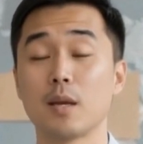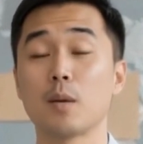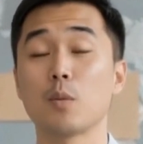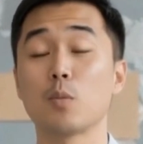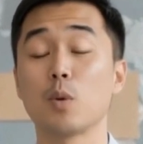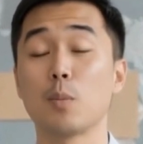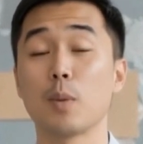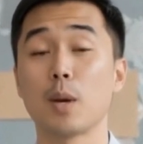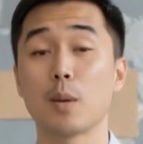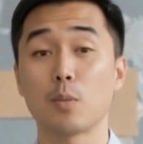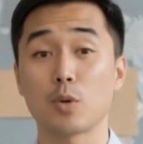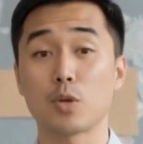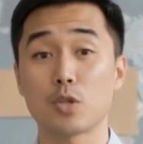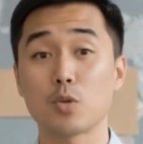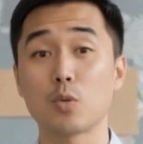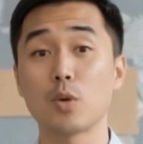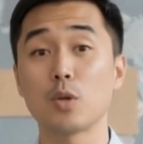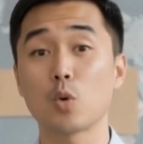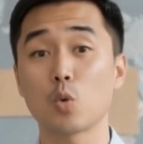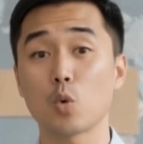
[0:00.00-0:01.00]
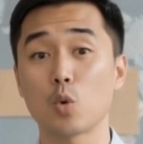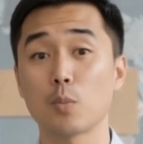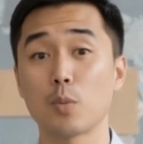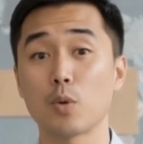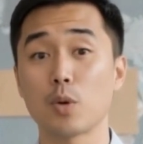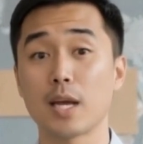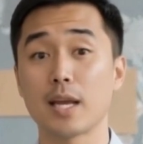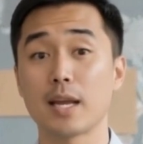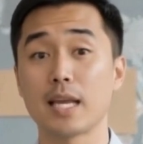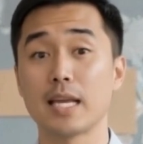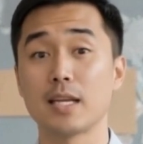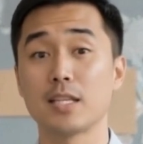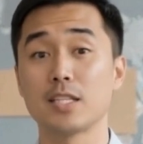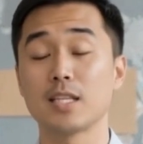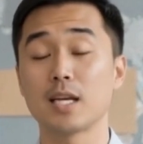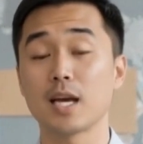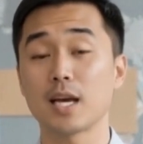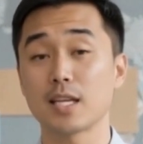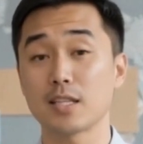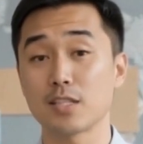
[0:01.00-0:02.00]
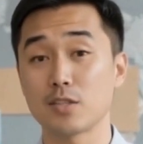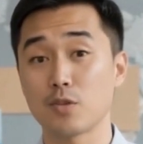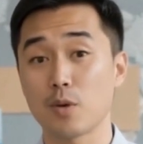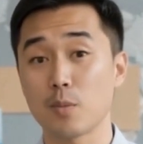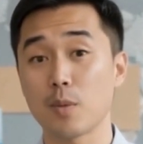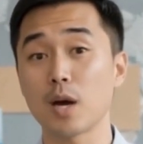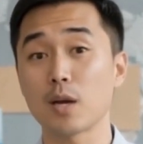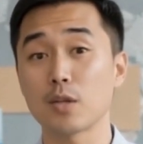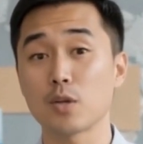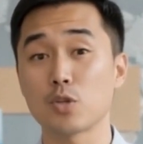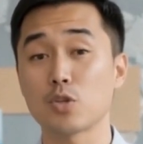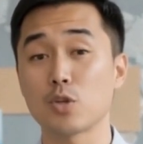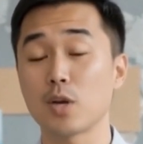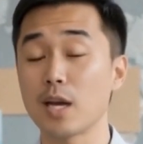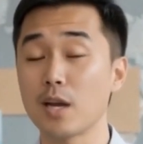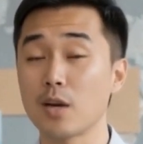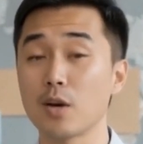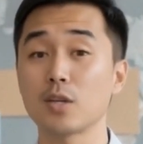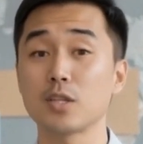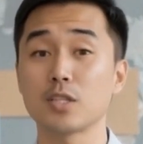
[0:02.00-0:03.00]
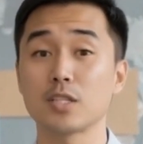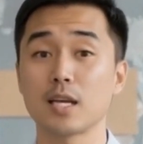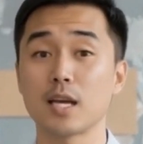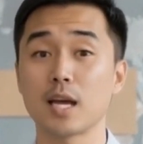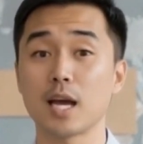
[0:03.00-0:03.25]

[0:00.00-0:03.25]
remember to incorporate insights from other traders